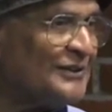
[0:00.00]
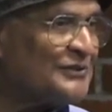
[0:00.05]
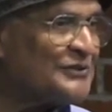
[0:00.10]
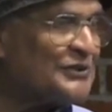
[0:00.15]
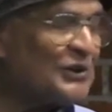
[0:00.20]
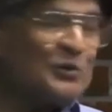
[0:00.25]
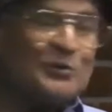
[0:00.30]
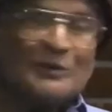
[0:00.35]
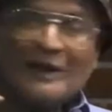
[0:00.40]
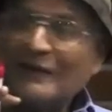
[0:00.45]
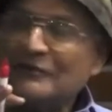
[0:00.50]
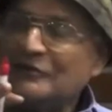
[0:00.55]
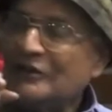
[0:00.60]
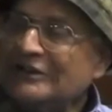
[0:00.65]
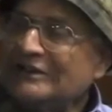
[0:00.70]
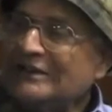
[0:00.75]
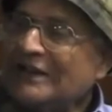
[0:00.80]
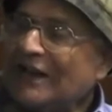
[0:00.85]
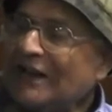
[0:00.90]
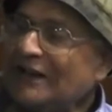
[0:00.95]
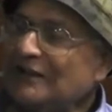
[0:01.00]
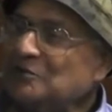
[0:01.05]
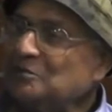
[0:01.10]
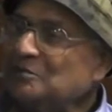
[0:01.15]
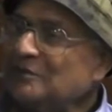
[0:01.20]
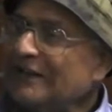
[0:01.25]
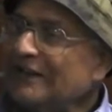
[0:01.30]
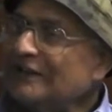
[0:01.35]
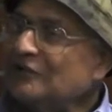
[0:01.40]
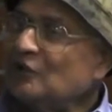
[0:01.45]
So having the
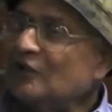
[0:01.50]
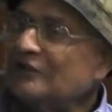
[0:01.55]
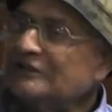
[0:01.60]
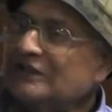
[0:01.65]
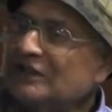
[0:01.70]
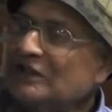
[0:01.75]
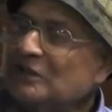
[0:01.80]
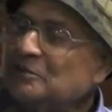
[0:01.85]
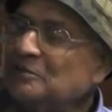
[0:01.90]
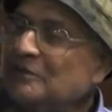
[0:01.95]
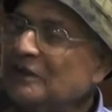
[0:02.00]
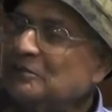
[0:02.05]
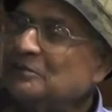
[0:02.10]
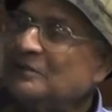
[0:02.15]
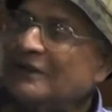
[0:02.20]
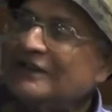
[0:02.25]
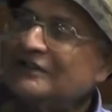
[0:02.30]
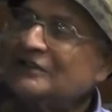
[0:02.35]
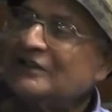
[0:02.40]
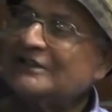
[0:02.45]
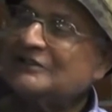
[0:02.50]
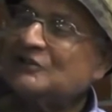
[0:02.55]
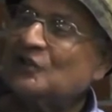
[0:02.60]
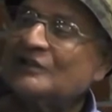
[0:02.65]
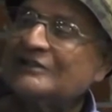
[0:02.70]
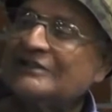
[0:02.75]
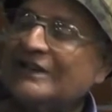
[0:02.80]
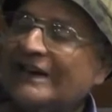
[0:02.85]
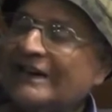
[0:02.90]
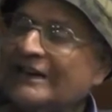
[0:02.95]
hindbrain or the limbic brain does
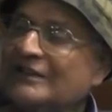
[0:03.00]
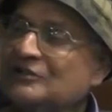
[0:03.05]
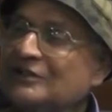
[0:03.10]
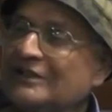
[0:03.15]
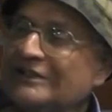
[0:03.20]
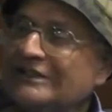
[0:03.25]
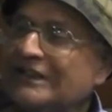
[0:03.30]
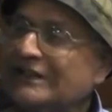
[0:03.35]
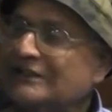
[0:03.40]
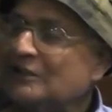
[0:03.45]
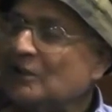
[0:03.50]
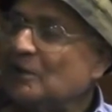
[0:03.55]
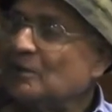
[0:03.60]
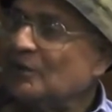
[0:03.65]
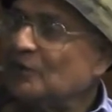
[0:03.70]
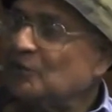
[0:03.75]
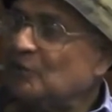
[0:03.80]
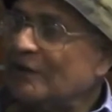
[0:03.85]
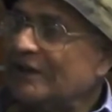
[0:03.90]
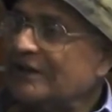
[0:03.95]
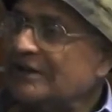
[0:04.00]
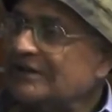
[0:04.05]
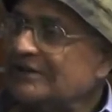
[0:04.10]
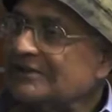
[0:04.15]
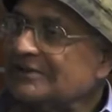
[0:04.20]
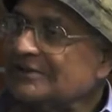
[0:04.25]
not guarantee that it will work.